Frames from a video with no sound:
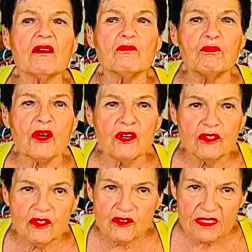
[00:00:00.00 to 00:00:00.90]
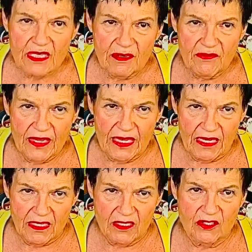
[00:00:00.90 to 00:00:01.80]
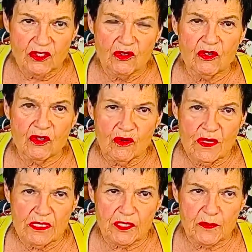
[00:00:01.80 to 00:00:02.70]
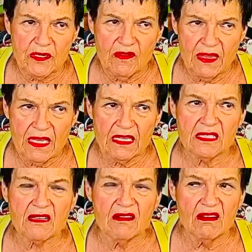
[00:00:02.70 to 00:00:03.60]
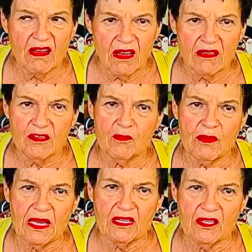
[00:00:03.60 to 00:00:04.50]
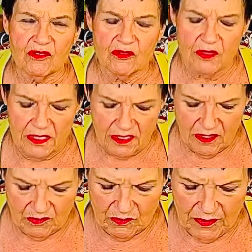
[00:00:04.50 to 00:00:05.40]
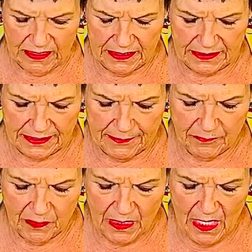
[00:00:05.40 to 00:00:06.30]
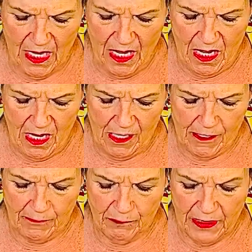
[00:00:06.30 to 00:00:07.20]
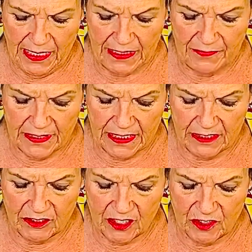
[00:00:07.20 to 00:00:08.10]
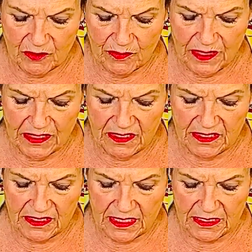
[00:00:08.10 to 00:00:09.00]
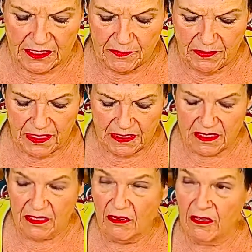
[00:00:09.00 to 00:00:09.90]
burn yourself out to a crisp. That is a lot about untreated codependency. And then codependents expect